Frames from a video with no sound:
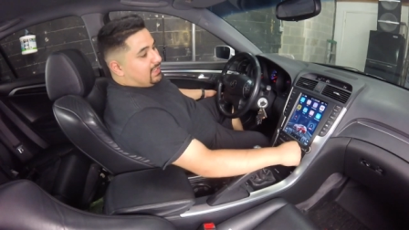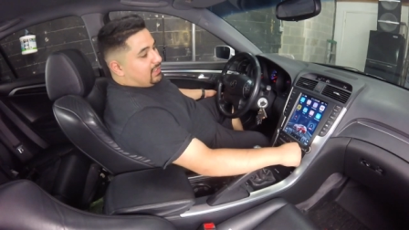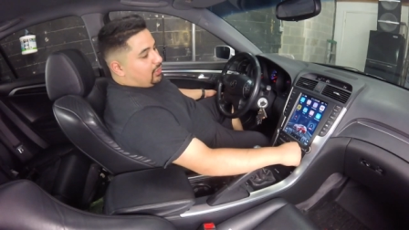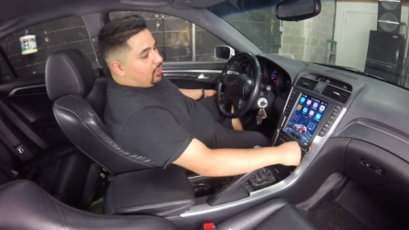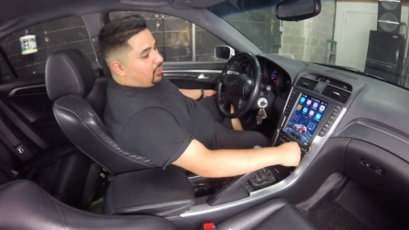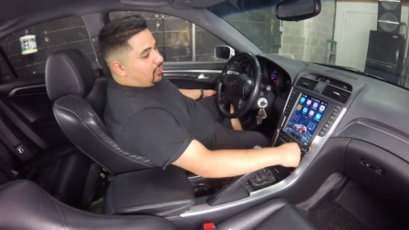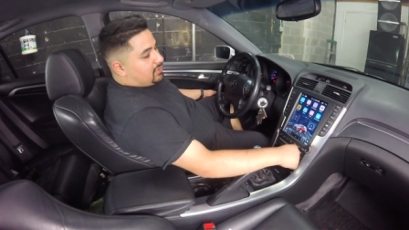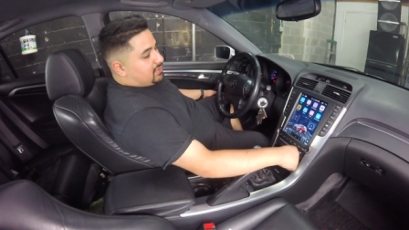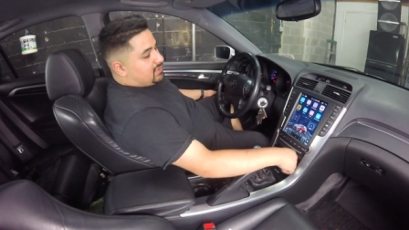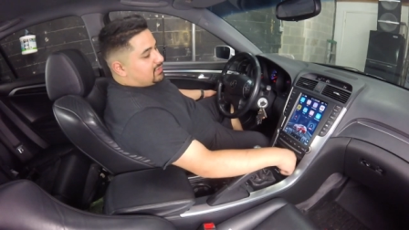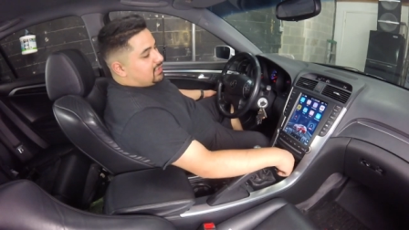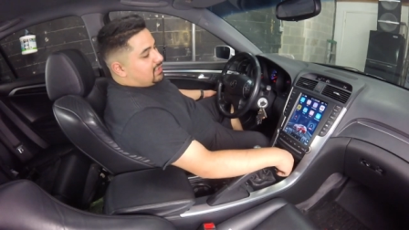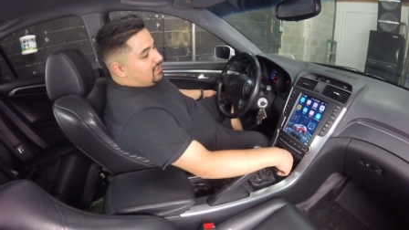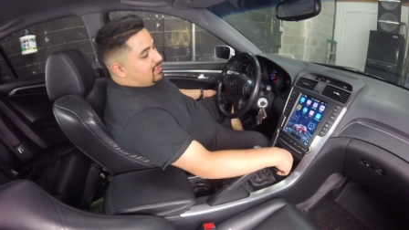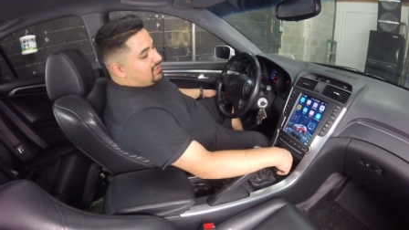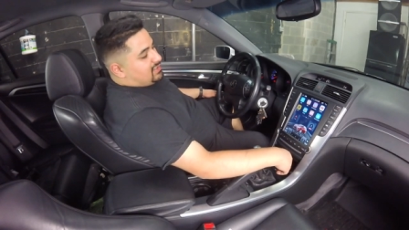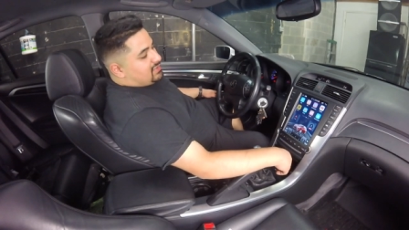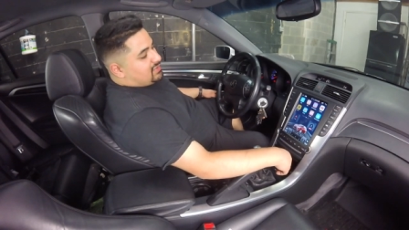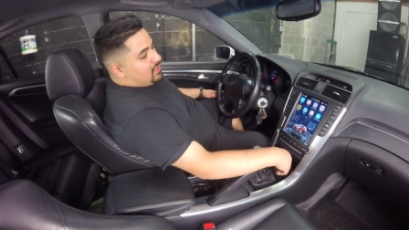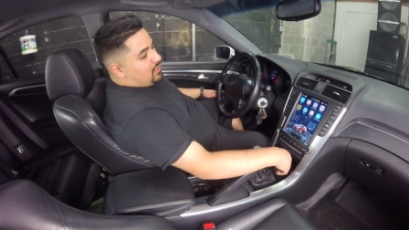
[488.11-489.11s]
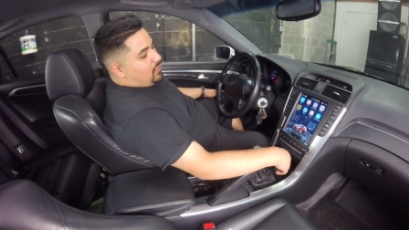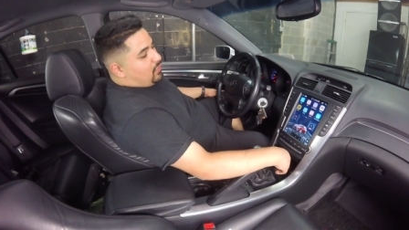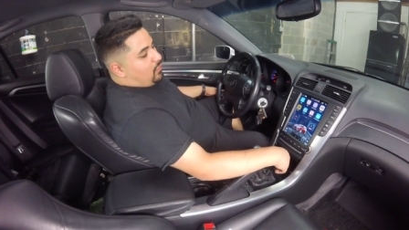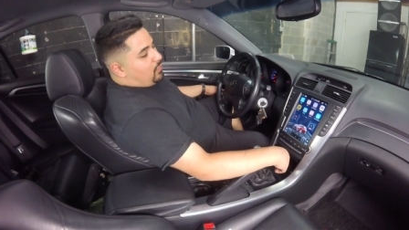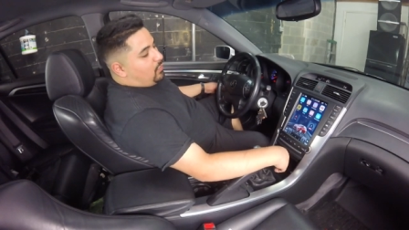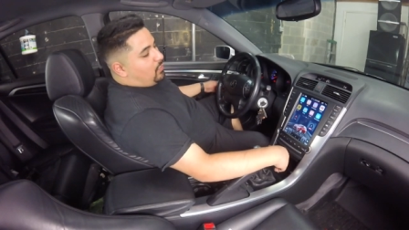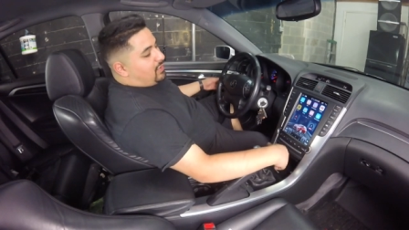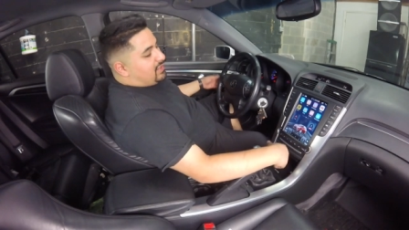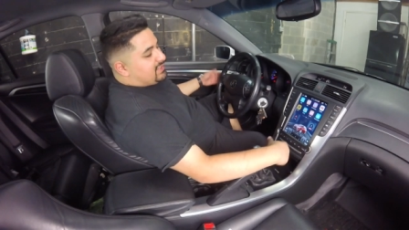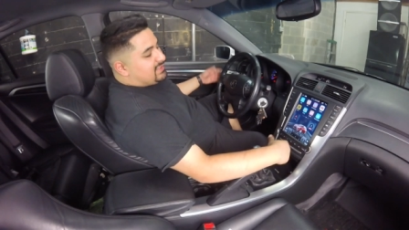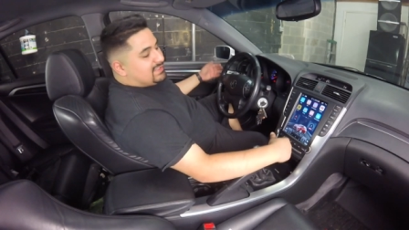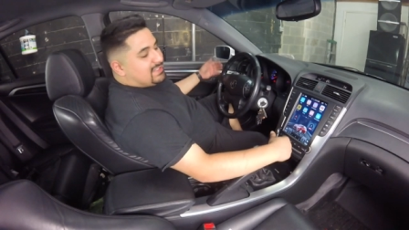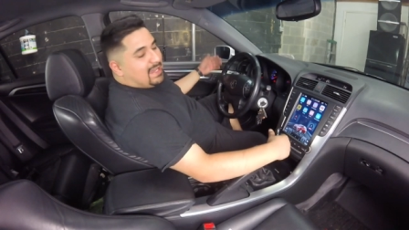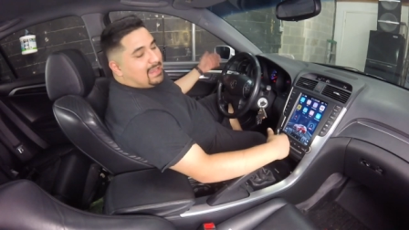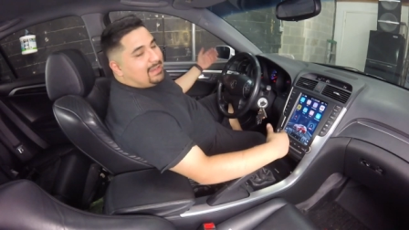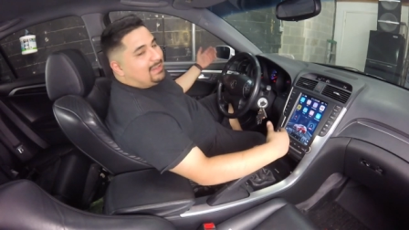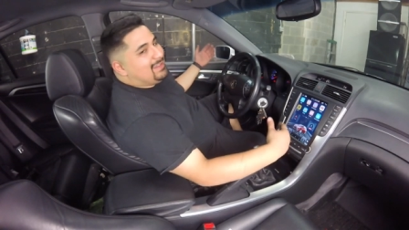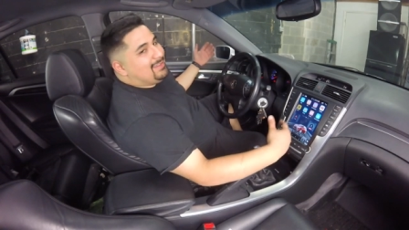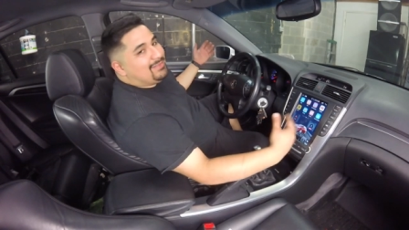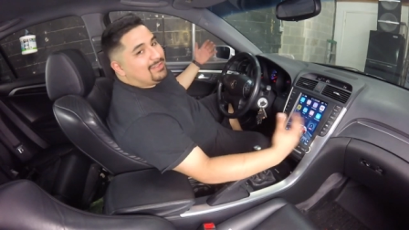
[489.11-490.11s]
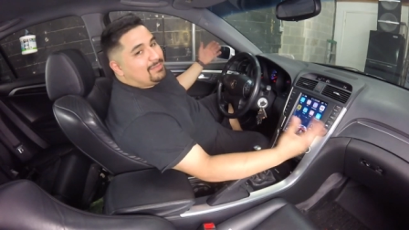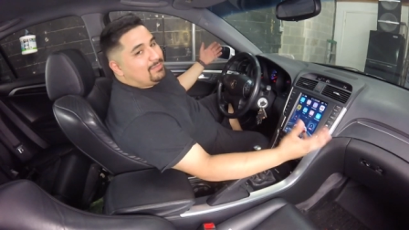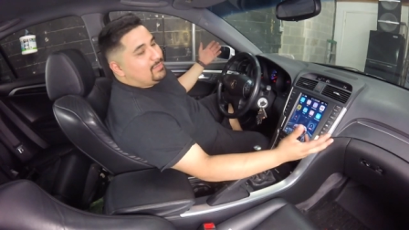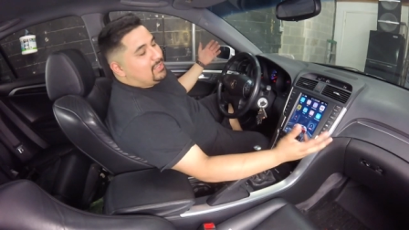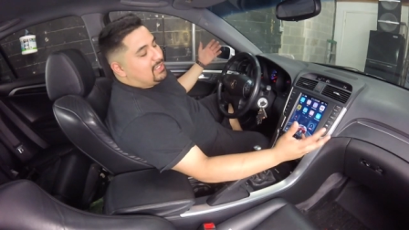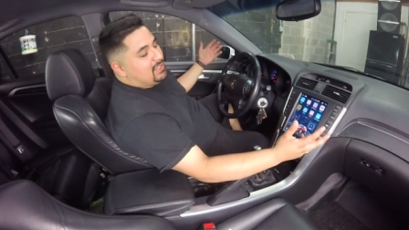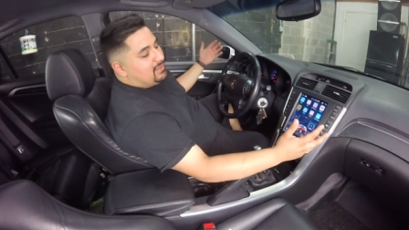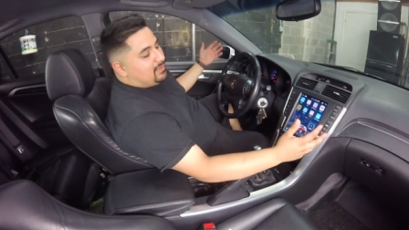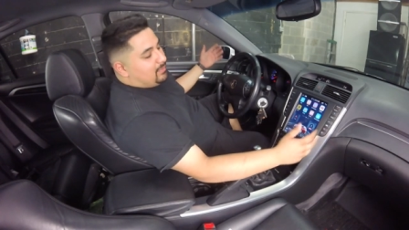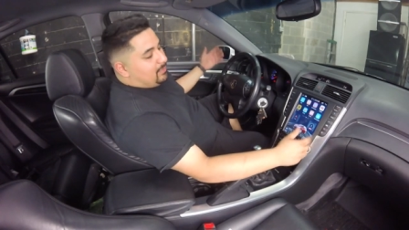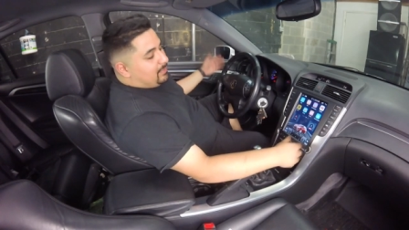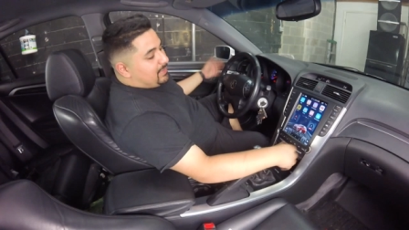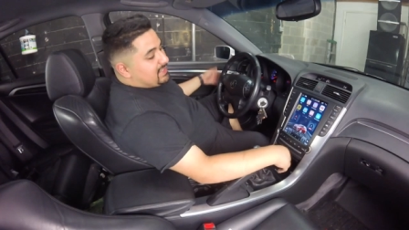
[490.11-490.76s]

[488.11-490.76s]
gigahertz. So what does that even mean?